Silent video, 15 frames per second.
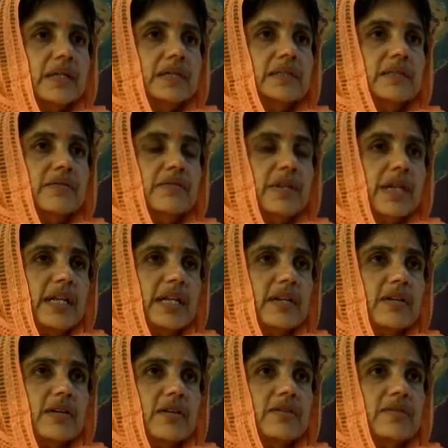the feeling
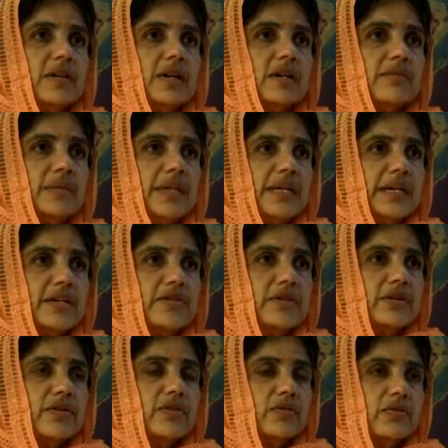of
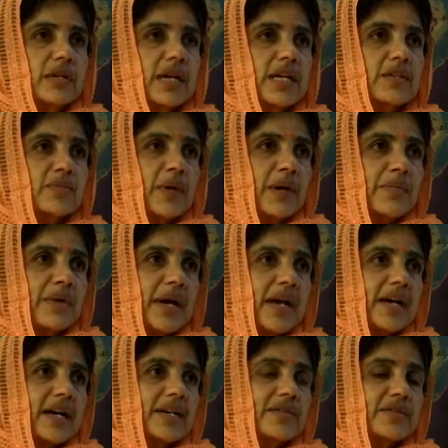obligation you scratch my
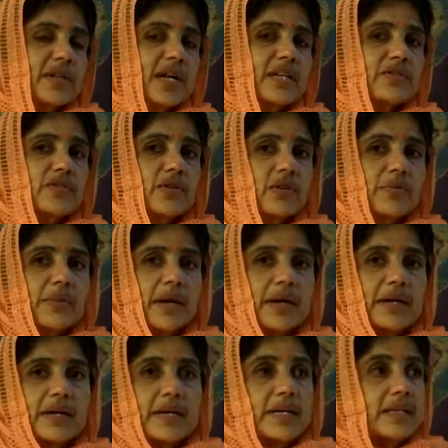back i scratch your
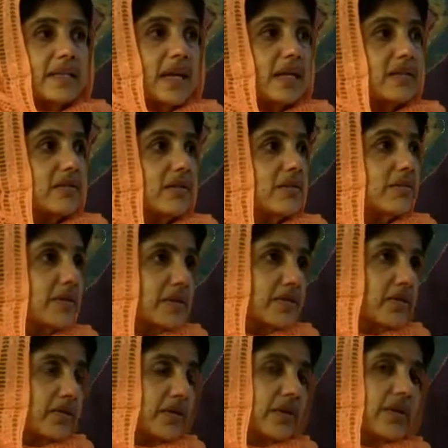back that's not what is
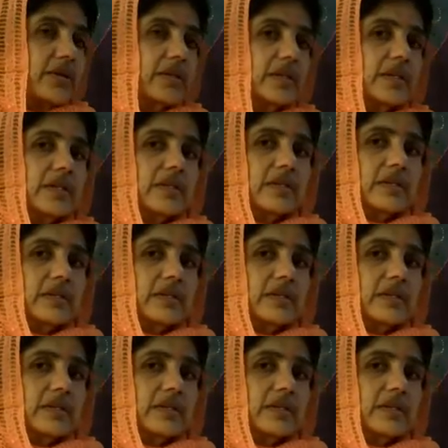going on here